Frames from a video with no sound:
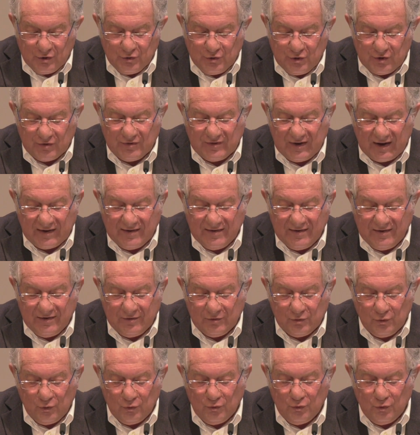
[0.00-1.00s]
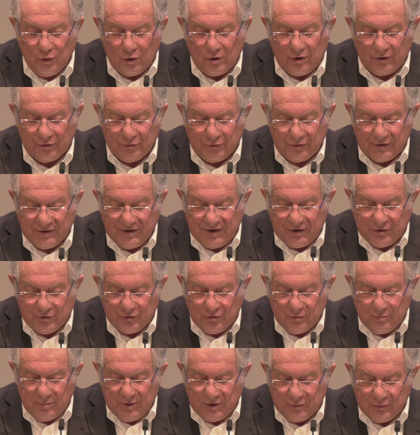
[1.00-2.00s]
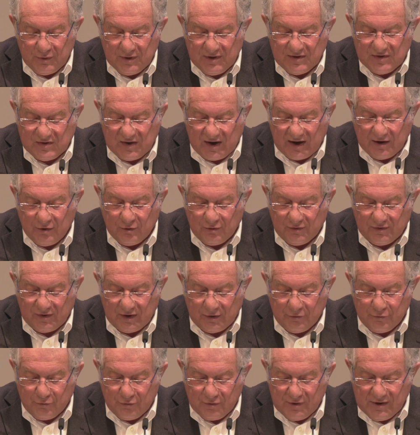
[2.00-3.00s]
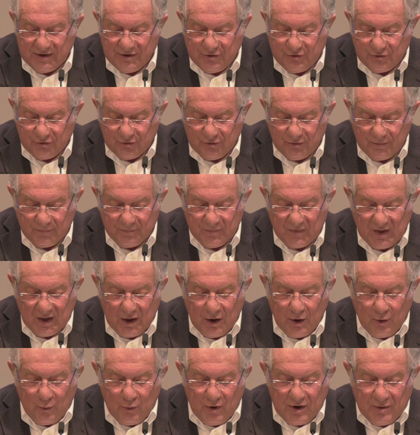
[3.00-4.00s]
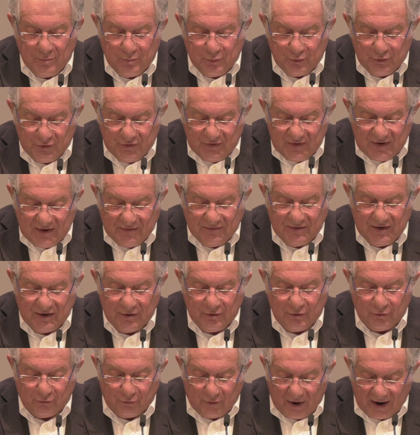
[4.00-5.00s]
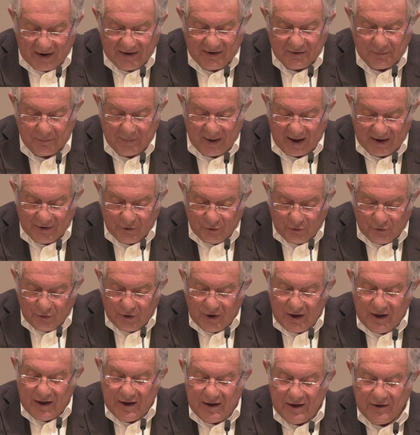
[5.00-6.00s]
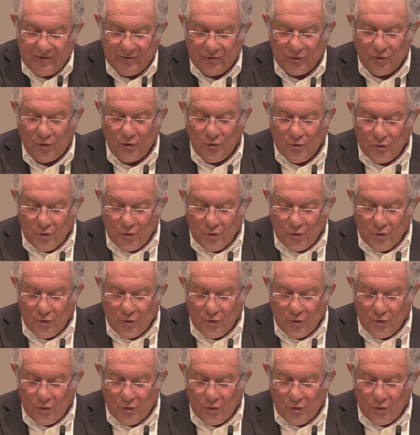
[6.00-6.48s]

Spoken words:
Just as he saw no contradiction between science and religion, when perceived in the right manner, he saw